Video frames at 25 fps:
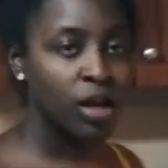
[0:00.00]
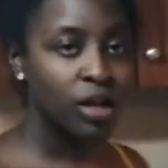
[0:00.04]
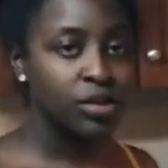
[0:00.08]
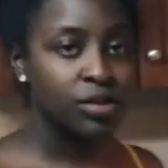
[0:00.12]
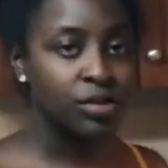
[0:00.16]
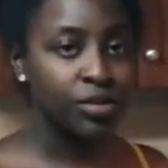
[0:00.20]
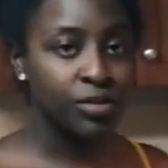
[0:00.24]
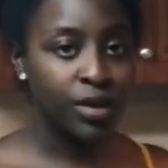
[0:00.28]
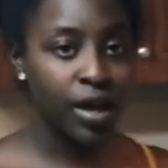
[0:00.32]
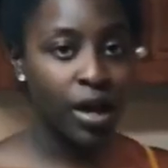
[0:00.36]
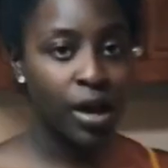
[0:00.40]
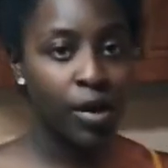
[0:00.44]

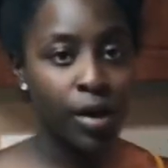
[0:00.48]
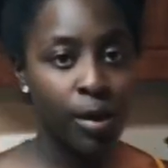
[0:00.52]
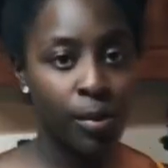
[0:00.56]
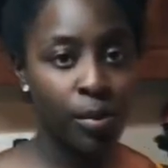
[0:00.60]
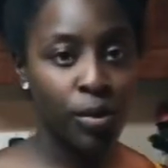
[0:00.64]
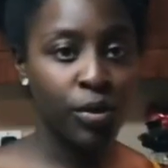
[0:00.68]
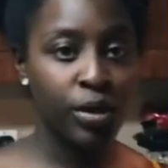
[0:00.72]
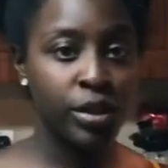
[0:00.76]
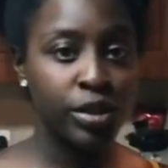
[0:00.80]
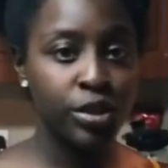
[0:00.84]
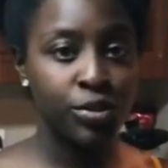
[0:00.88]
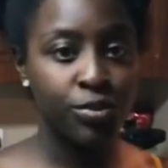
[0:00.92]
So now
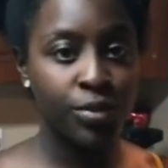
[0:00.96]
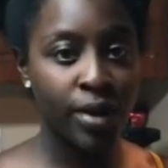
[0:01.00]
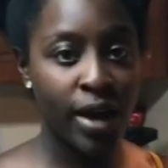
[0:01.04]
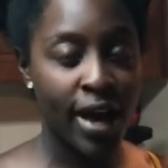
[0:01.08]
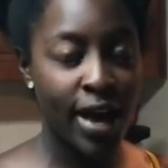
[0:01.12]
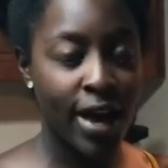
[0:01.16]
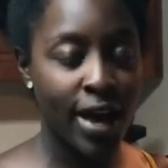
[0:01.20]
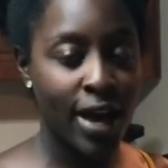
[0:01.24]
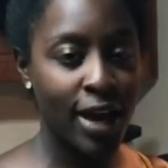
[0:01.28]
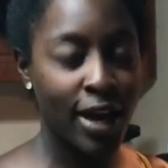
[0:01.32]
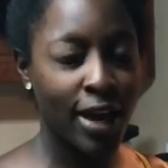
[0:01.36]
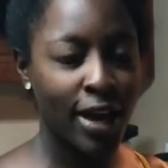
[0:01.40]
I'm going to
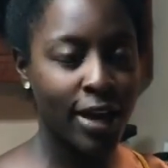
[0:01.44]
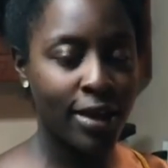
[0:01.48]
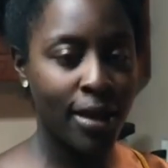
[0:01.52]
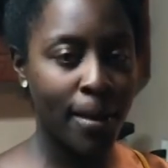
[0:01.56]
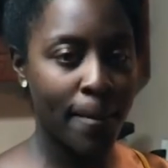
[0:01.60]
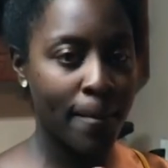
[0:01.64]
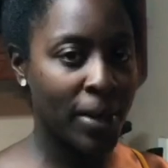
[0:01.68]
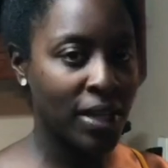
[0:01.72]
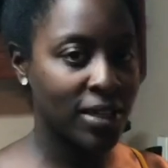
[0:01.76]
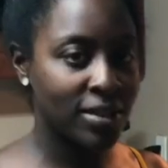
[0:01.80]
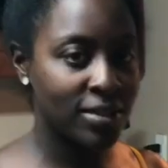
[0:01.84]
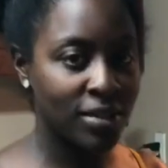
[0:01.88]

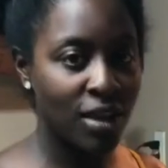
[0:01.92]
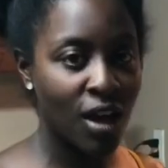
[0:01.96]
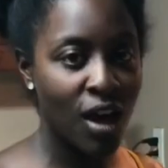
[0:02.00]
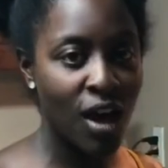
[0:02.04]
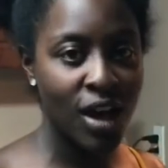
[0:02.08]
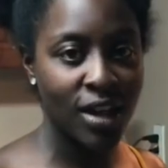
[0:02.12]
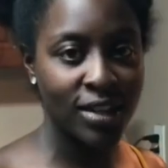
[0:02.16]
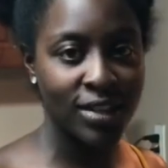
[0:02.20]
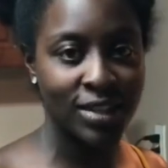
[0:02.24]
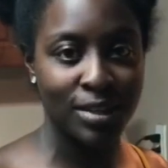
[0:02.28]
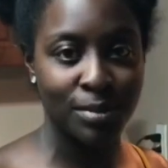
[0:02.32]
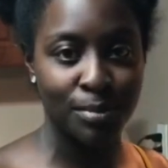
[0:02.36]
add my
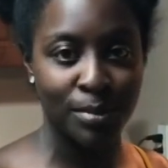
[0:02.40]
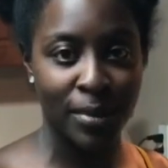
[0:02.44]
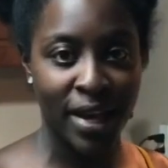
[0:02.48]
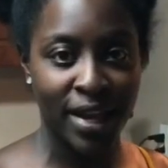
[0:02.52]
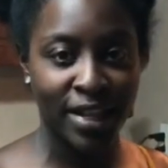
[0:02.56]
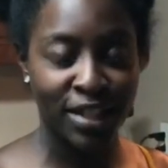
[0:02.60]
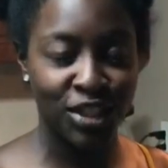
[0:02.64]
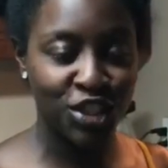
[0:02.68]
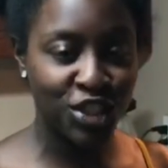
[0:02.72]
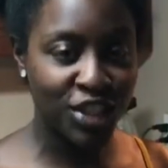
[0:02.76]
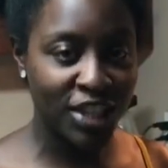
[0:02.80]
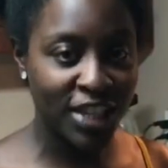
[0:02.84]
sauce,
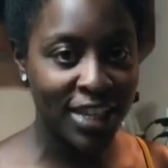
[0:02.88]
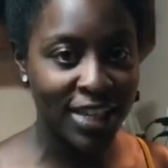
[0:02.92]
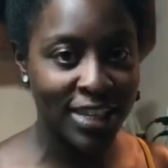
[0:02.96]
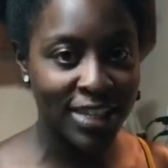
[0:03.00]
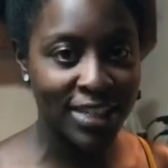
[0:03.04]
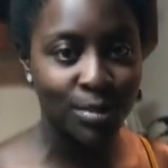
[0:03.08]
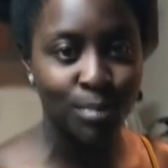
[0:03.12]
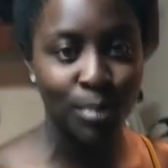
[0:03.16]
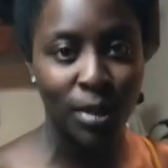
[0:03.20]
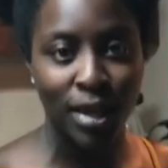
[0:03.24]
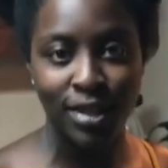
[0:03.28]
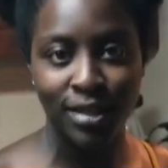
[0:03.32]
my
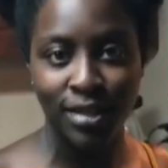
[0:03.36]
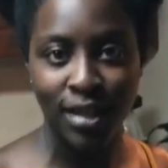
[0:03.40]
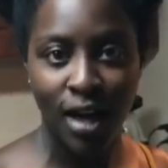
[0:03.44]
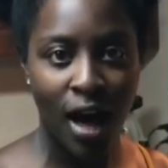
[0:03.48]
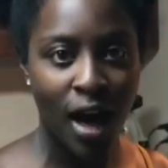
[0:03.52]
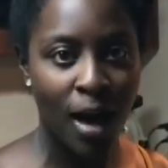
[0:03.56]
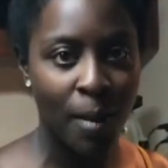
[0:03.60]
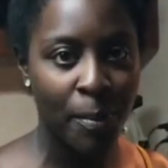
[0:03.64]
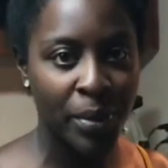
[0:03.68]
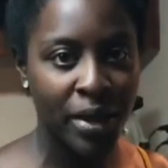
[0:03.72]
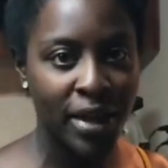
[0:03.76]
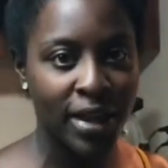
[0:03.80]
cheese, my
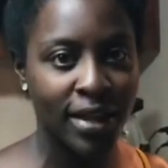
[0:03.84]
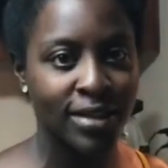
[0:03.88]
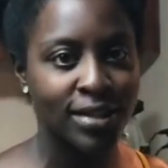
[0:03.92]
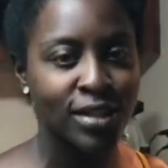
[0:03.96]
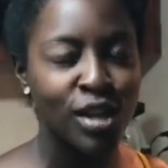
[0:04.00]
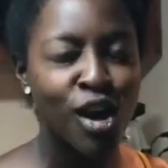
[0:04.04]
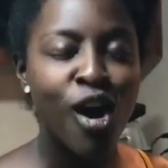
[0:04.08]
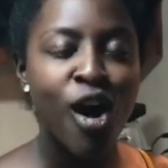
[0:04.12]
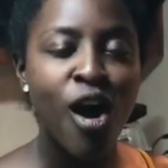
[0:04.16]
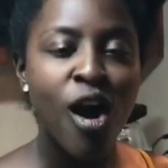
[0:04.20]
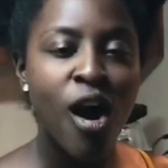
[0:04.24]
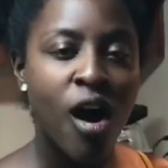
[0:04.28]

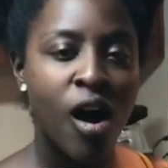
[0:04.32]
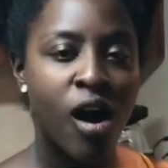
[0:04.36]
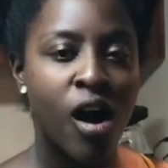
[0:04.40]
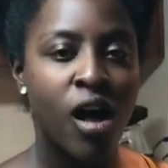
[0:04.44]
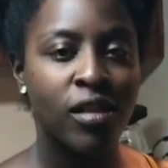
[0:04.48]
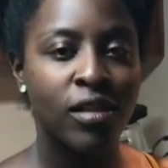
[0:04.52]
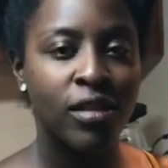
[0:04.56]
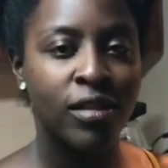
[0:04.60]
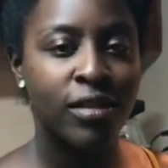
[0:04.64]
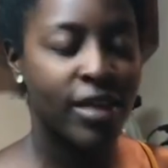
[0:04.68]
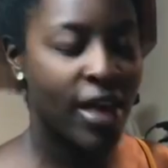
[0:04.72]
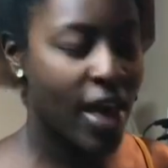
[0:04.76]
toppings,
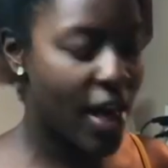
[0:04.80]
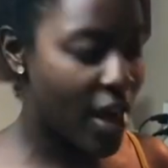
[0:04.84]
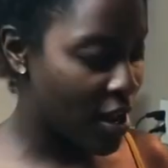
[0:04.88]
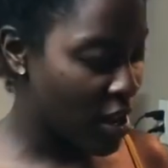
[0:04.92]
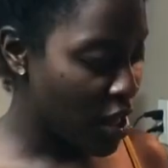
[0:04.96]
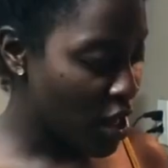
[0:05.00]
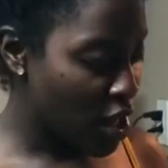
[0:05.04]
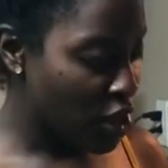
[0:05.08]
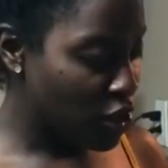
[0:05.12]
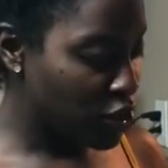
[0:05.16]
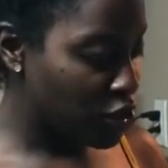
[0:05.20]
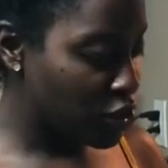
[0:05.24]
all of that.
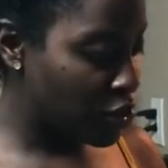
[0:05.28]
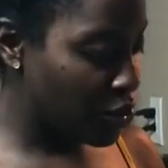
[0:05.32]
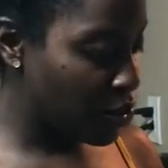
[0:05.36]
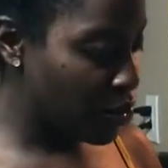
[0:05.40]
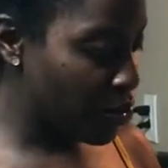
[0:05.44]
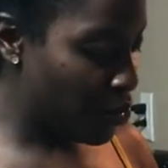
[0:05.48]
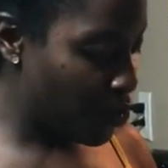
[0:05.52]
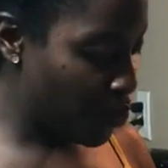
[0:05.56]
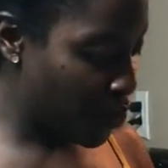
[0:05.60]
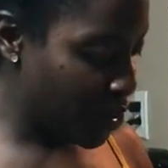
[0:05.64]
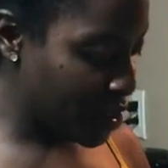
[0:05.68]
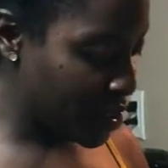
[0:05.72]

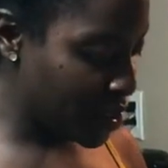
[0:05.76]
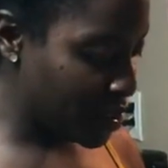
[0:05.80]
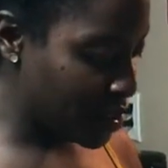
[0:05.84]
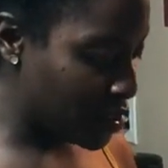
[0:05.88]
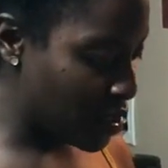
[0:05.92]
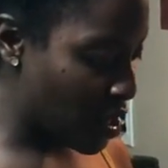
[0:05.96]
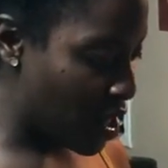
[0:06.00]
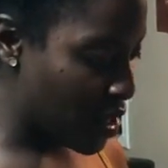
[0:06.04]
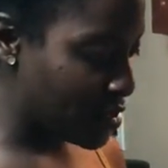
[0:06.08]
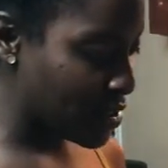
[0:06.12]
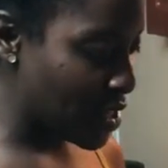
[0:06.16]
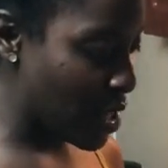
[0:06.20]
So with the
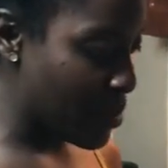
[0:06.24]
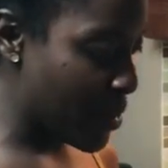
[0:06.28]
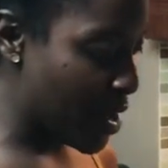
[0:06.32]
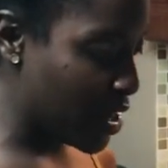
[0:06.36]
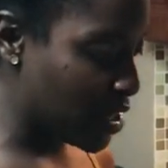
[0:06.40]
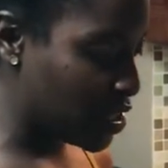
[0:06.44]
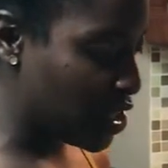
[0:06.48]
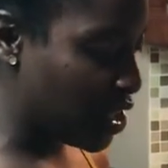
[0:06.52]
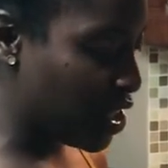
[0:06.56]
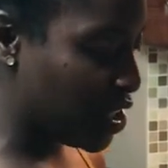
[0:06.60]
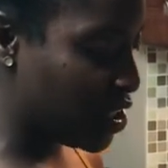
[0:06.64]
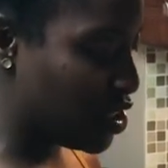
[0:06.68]
sauce, I'm actually